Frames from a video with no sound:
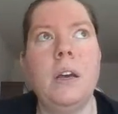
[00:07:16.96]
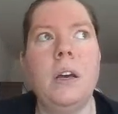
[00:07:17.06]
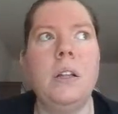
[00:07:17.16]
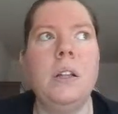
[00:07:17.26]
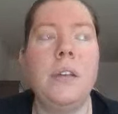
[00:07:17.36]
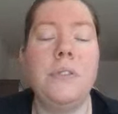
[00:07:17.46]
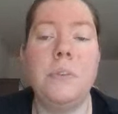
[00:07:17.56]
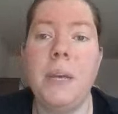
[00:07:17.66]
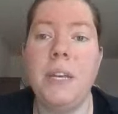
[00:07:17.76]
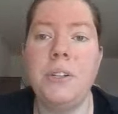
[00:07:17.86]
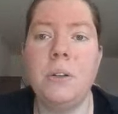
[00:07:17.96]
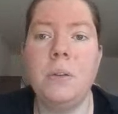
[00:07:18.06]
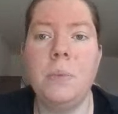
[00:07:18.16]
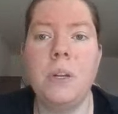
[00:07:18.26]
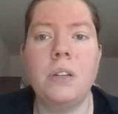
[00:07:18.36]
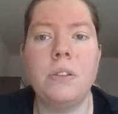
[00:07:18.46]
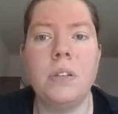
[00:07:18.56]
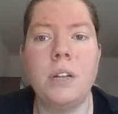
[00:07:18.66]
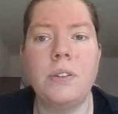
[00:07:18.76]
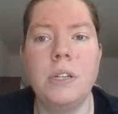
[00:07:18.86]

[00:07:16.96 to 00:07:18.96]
an estimation, but it's not